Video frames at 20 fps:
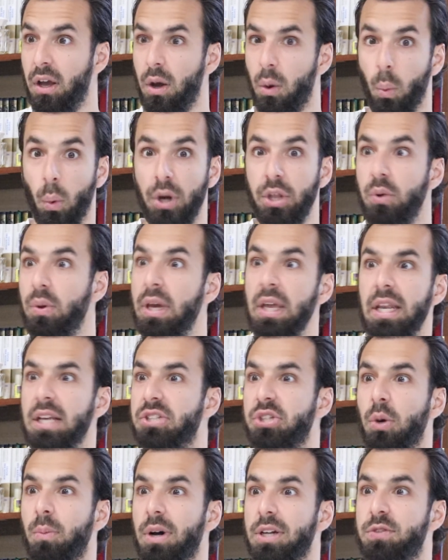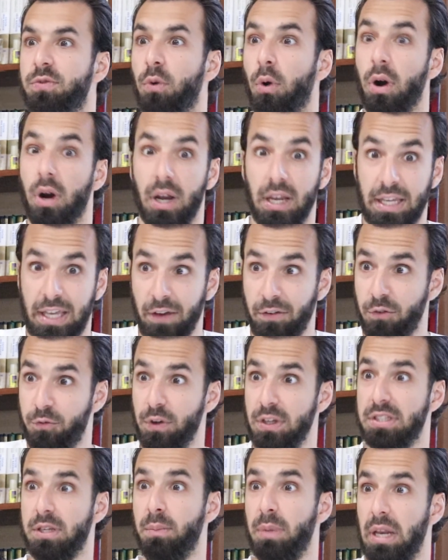What are you eating so much for? Give it
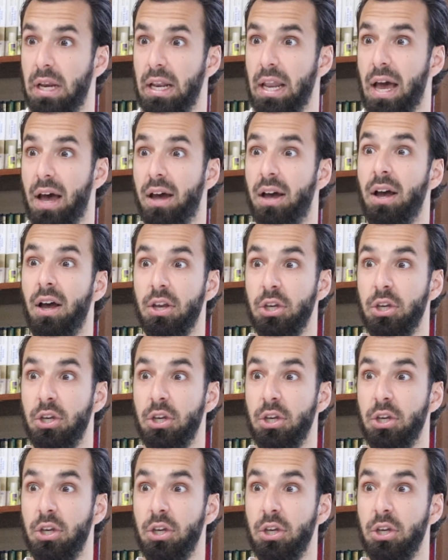fi sabilillah.